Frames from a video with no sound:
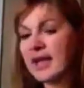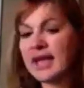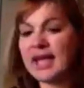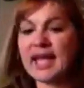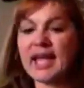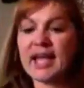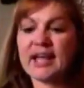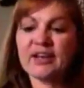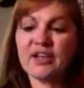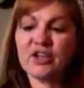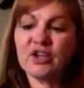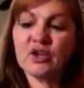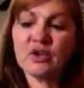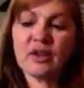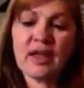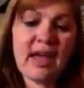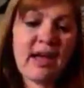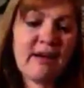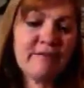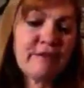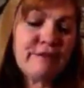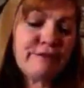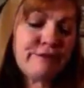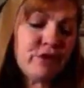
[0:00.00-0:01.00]
and you'll
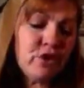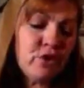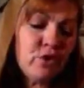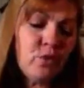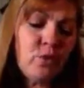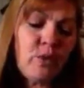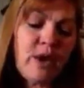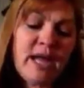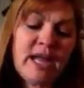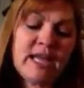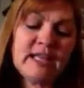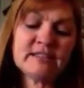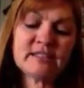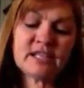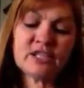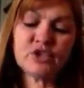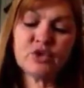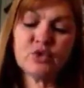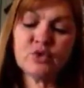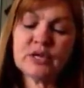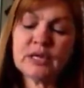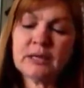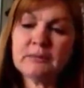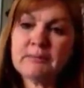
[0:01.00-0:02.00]
have a few ways
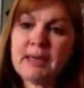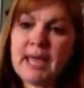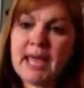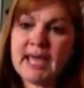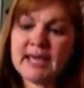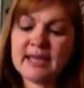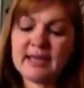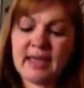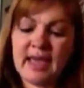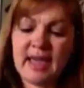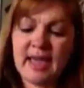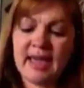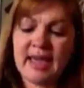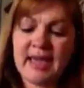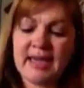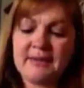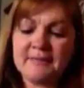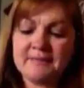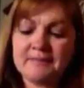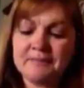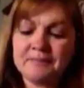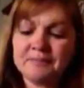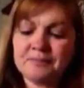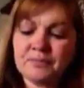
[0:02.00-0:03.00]
that you can make
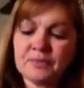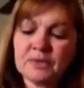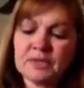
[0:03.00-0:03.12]
a